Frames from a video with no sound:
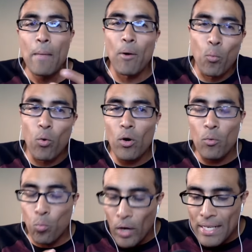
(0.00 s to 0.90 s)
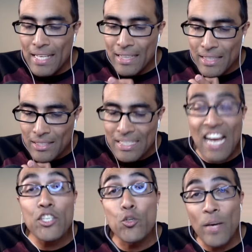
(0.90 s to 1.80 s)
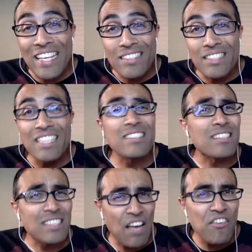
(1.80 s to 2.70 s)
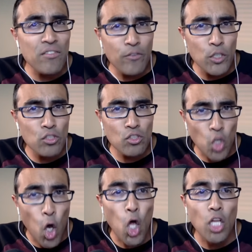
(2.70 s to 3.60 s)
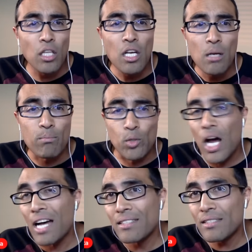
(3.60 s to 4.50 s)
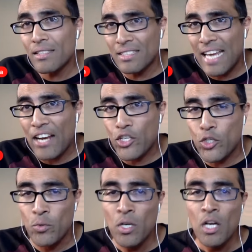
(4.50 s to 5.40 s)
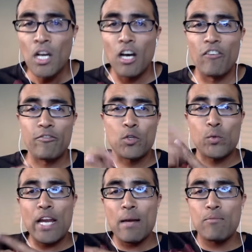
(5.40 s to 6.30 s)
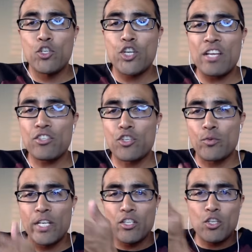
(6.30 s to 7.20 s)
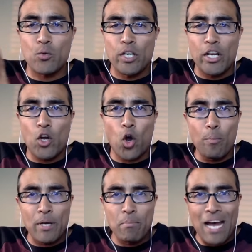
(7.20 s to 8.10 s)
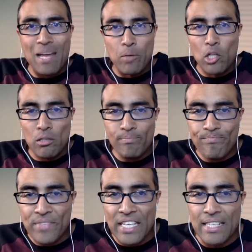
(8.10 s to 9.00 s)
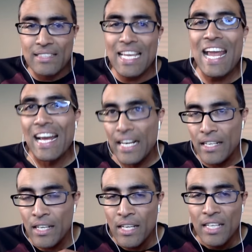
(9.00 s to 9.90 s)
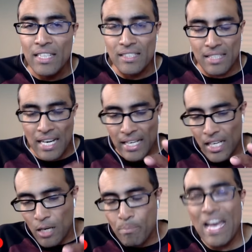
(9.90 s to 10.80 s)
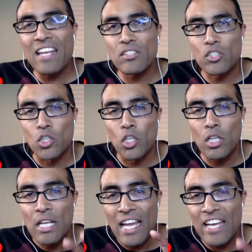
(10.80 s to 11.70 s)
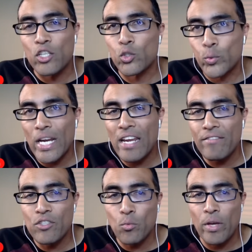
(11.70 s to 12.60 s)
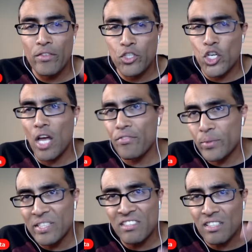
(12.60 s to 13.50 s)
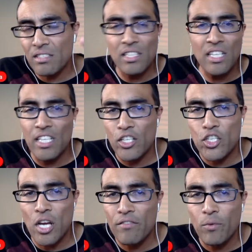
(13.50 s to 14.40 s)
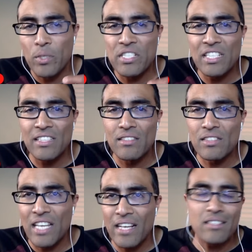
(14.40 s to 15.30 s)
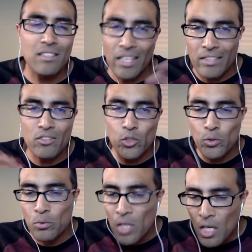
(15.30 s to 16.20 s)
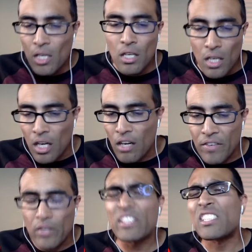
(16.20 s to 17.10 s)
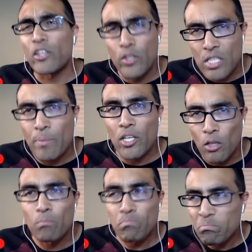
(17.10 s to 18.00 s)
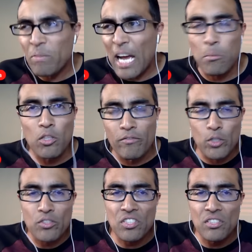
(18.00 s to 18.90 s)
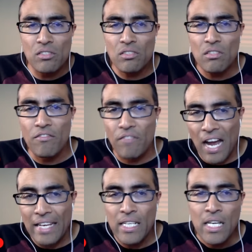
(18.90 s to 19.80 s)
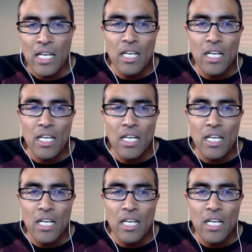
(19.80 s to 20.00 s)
But what the statue is, it's a 7-foot-tall bronze statue of Graham gesturing toward an open Bible in his hand. He's standing on a pedestal engraved with John 3:16 and John 14:6, like two very stereotypical Bible verses. Fine.